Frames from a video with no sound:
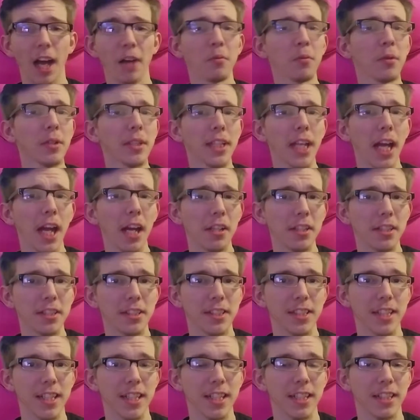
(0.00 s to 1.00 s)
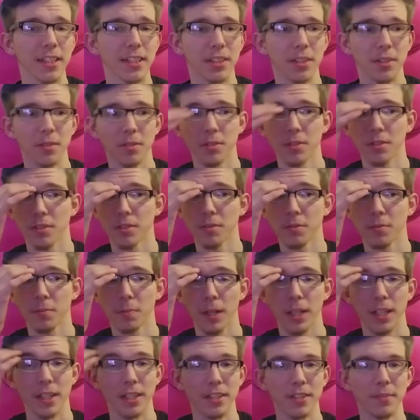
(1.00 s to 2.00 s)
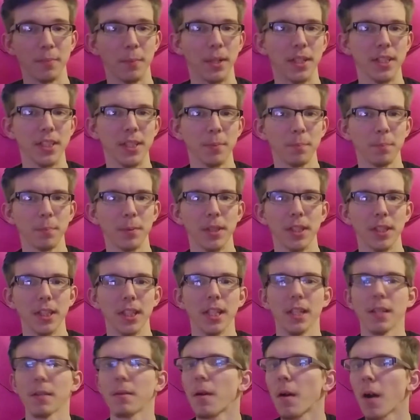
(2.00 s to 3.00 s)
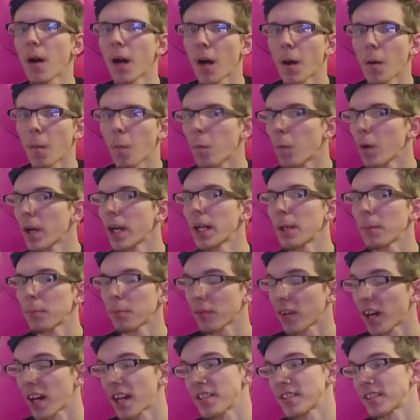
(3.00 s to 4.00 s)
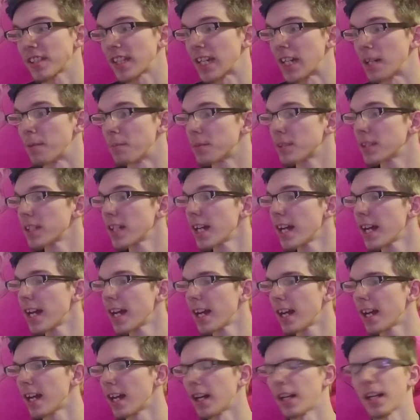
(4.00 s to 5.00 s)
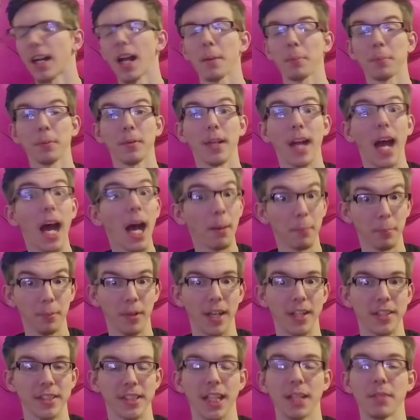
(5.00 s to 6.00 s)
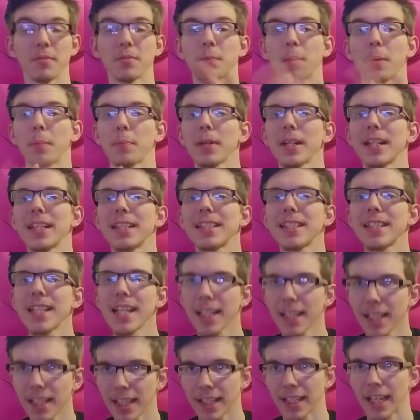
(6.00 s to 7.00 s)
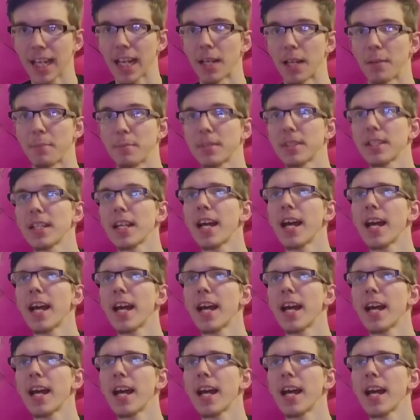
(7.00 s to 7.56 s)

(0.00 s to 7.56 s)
countless things by simply winning prize games, or not prize games, but playing ticket games.